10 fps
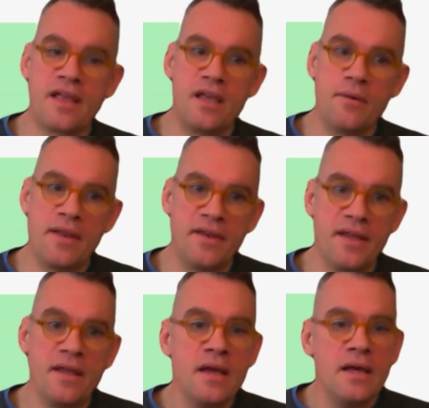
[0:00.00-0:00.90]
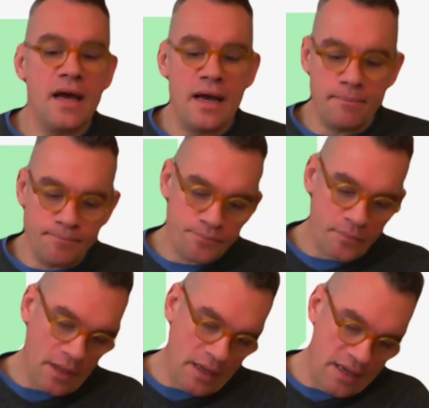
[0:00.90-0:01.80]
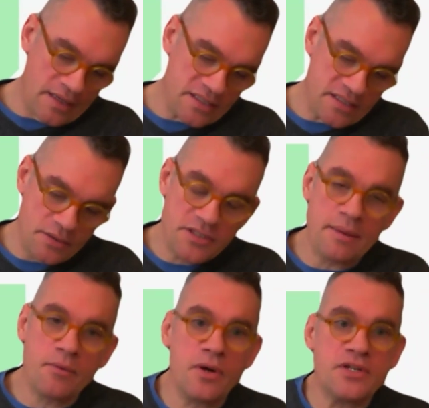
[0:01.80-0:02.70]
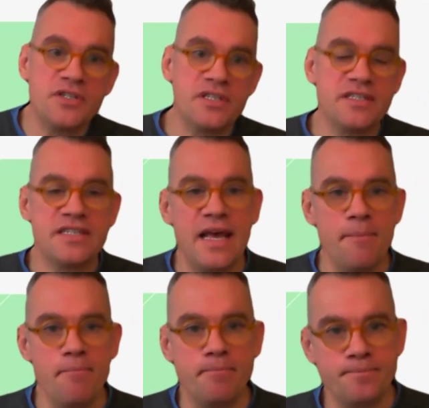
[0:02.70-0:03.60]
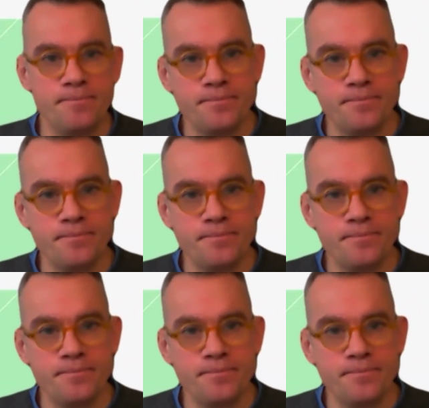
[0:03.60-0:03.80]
Thank you, Andy. So same question to Tim.